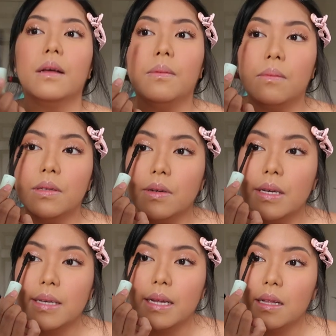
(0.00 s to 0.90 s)
I'm so
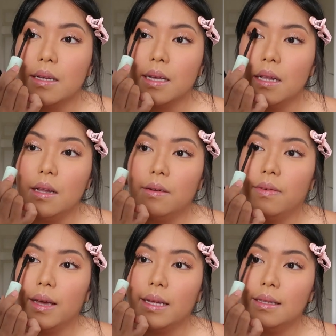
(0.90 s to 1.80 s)
excited because I
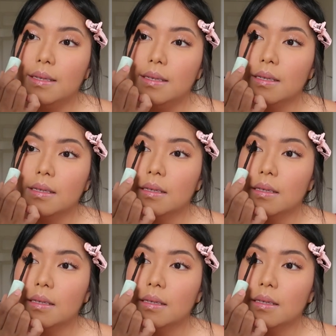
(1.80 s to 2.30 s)
love KEDS.